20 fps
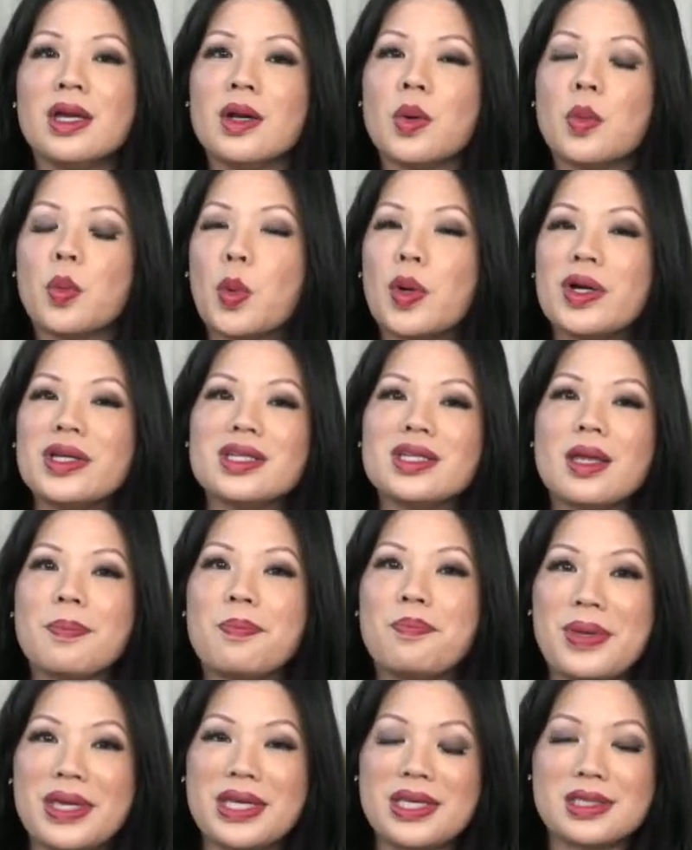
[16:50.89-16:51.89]
one of the
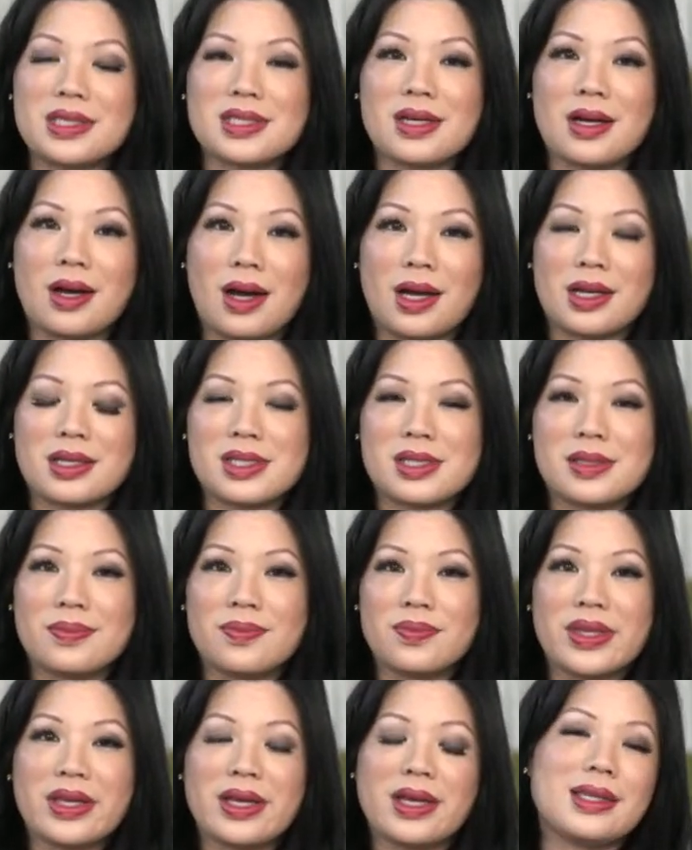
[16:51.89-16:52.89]
biggest costs
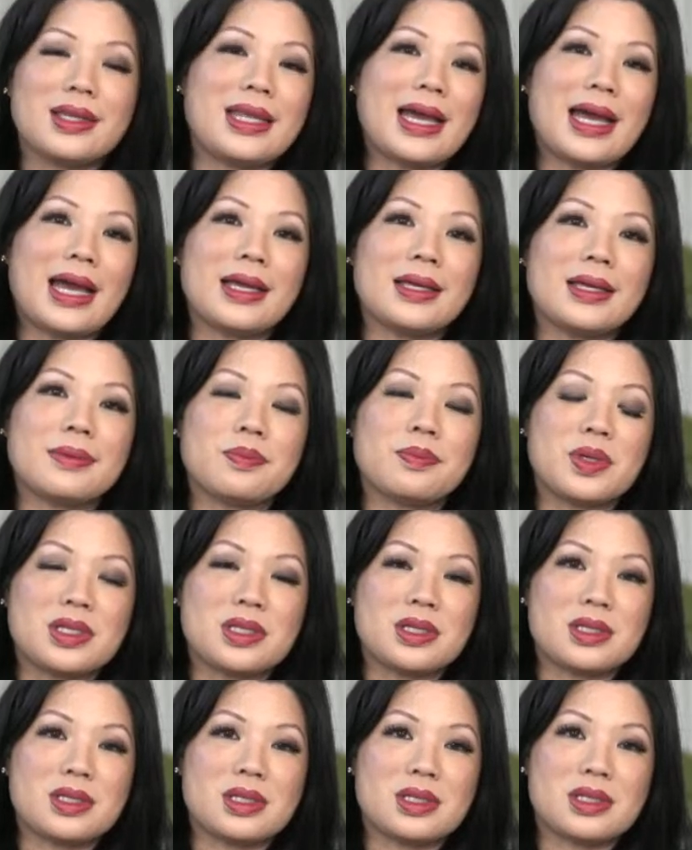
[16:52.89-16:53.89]
that
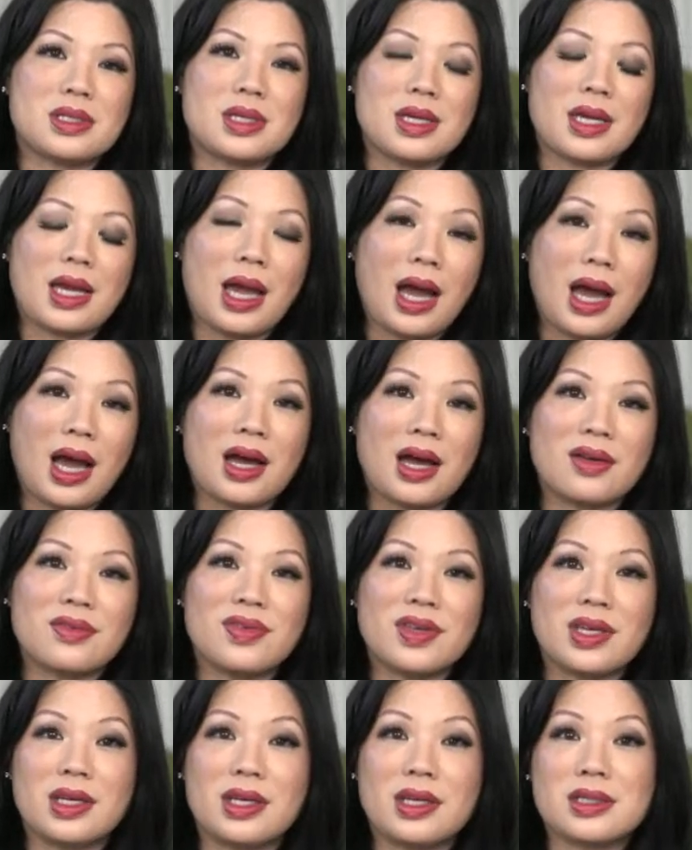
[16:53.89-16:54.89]
businesses have
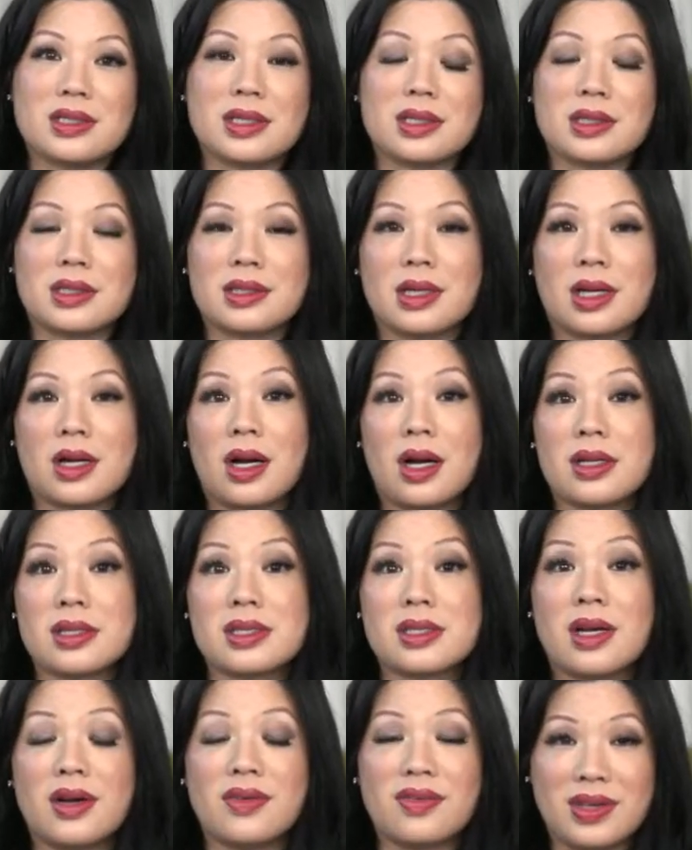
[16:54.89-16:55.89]
is the cost
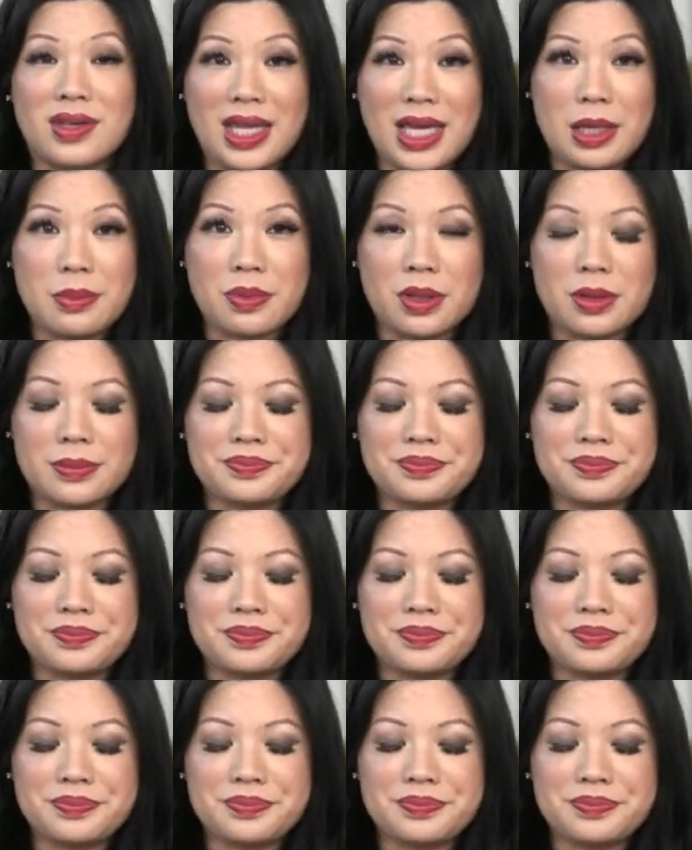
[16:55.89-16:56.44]
of labor.